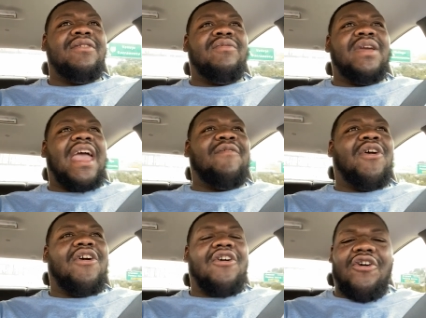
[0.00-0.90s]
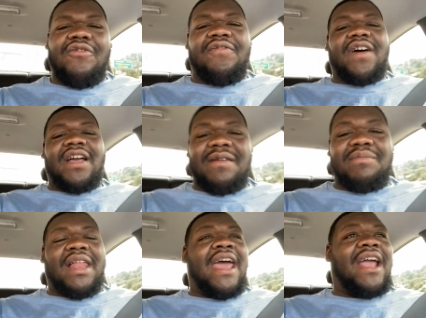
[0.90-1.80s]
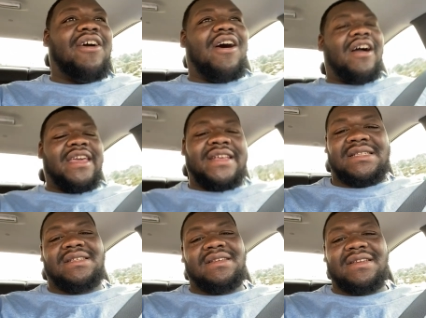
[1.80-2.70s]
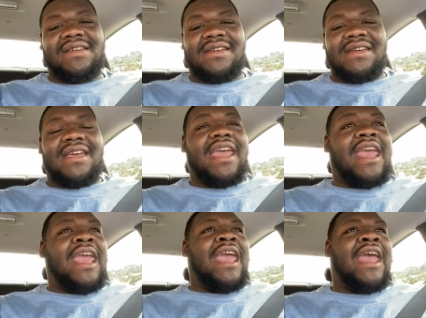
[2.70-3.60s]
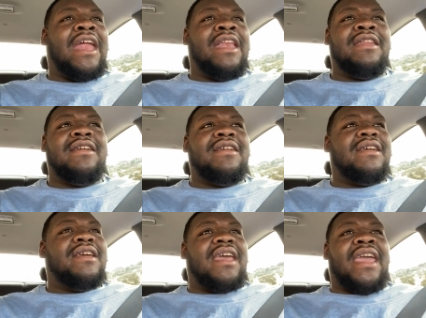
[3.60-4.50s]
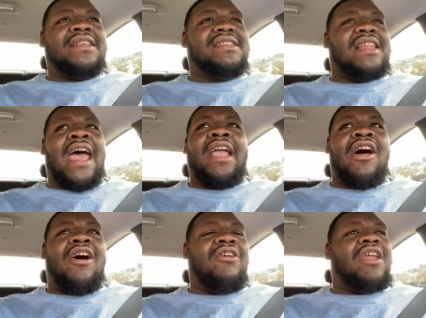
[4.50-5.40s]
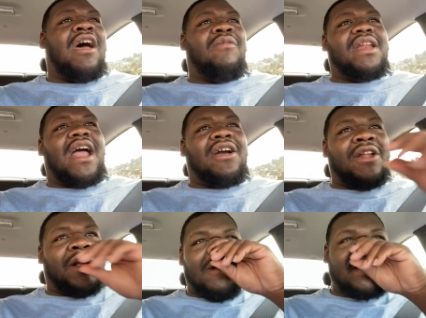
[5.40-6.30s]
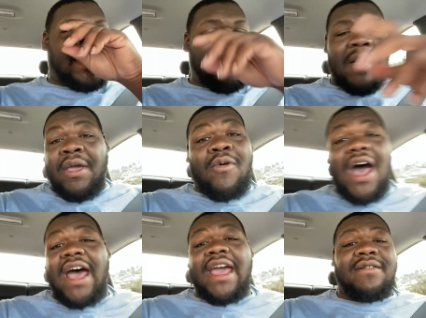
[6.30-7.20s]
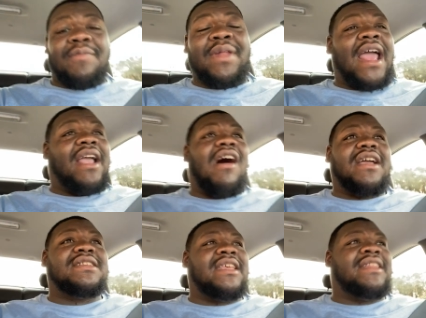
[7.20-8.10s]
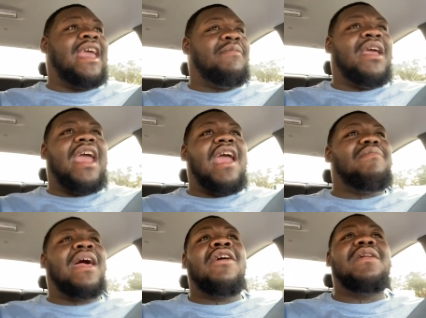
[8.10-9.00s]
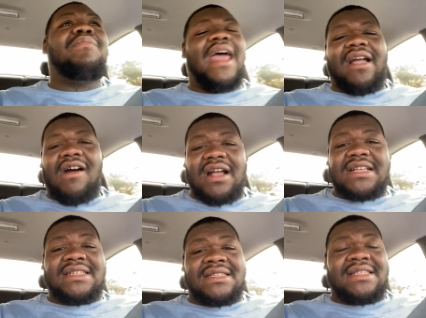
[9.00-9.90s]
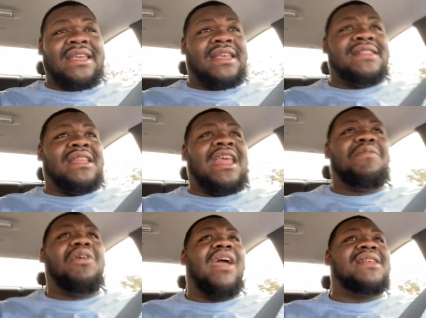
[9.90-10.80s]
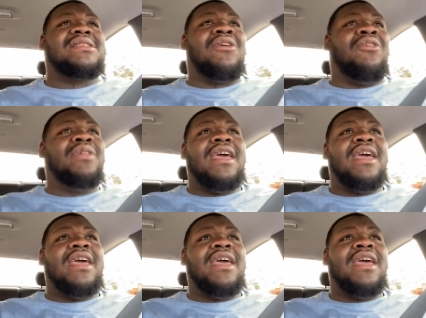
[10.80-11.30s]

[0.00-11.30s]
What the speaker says: We have a whole fucking black caucus. And it's like, oh, no, we're not going to go to them. I mean, why? The black caucus, again, everybody on the black caucus is a Democrat. So,